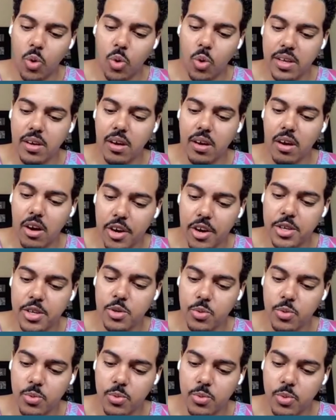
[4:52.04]
are
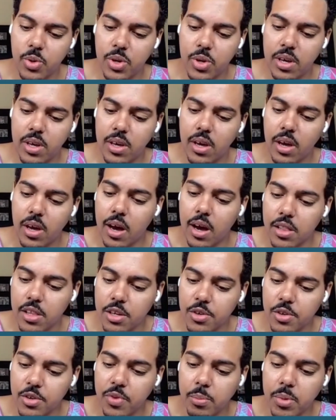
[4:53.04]
you?" Hollered
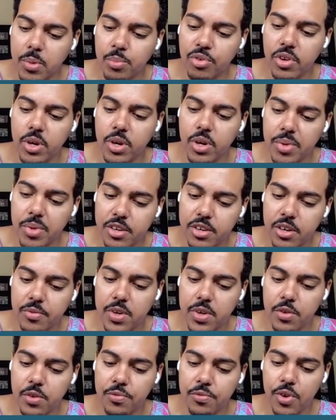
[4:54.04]
from the perimeter of
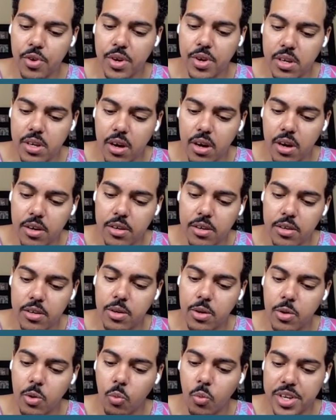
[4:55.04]
your front yard
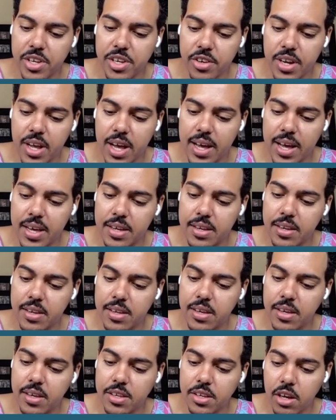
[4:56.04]
when you're 9,
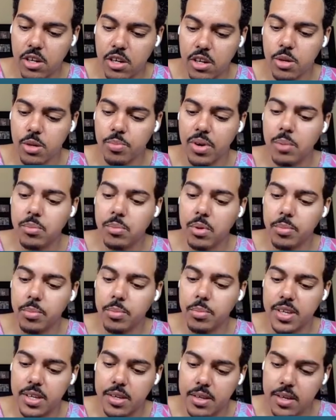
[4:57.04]
younger
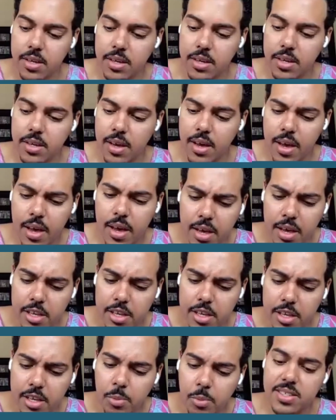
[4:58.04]
probably. You'll
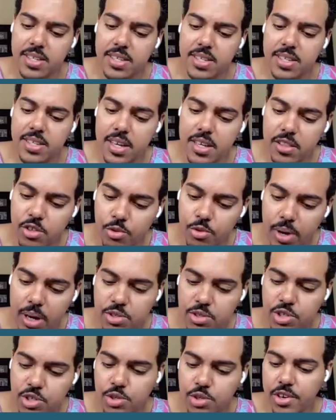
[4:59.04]
be asked again throughout
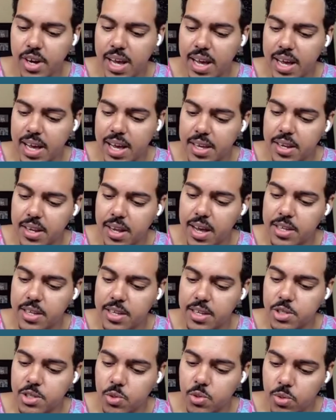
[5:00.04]
junior high and high
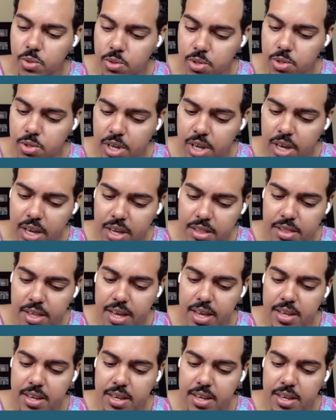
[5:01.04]
school, then